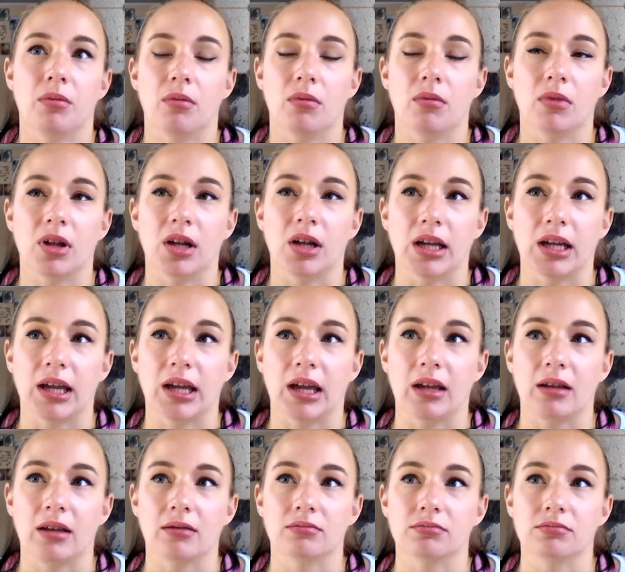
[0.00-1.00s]
like,
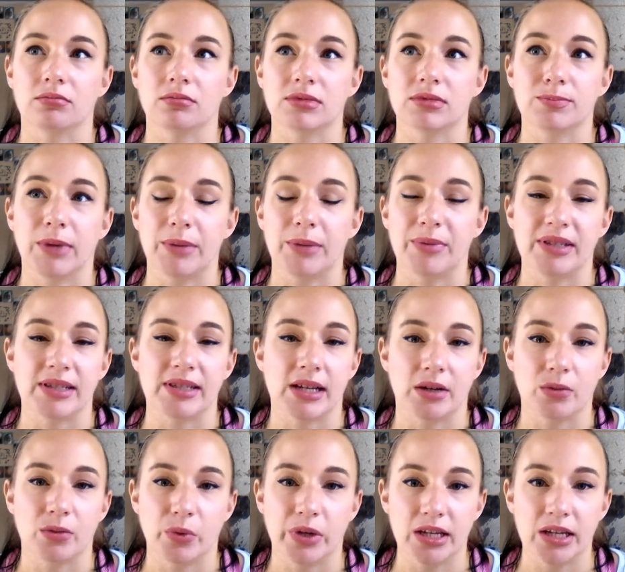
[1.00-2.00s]
maybe
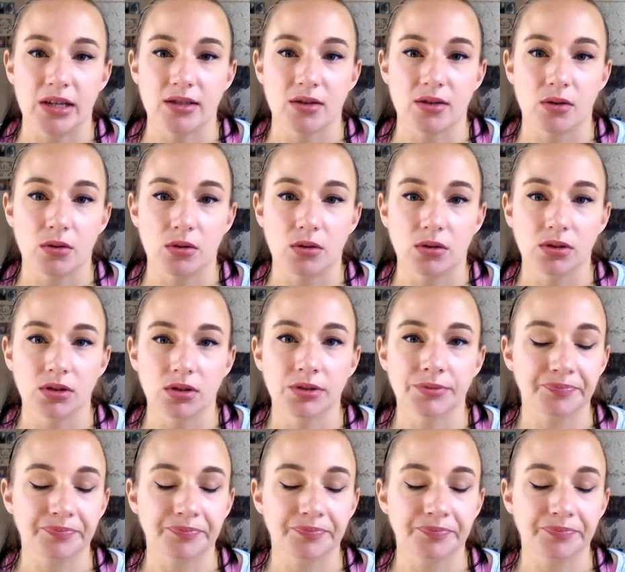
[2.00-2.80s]
10 weeks old.